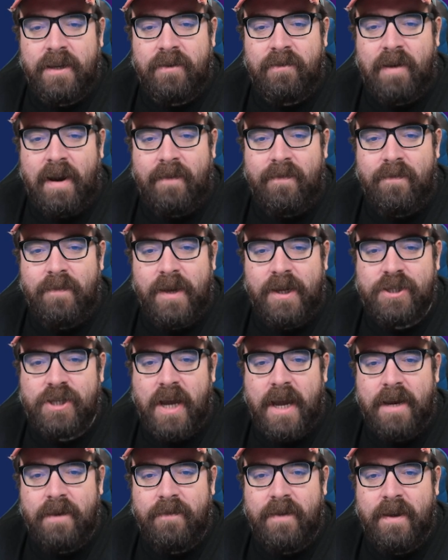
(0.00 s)
and Gravenberch
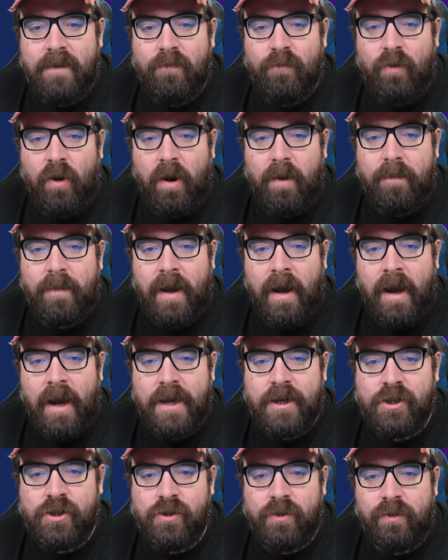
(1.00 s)
ahead of him. Rott
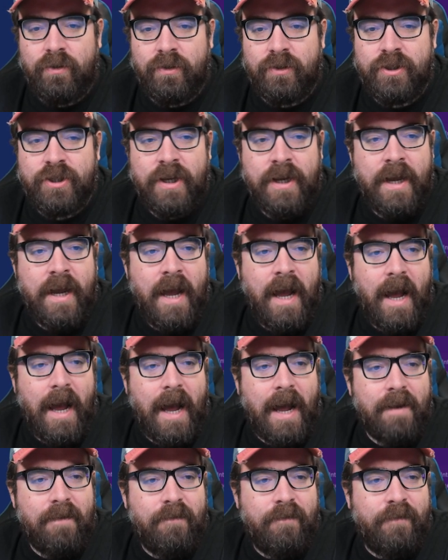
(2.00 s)
behind George
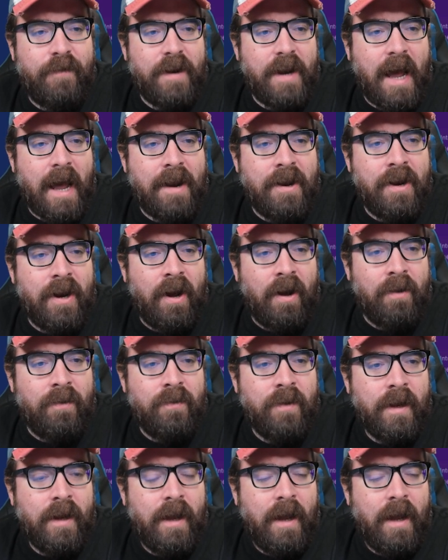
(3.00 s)
and Fernando.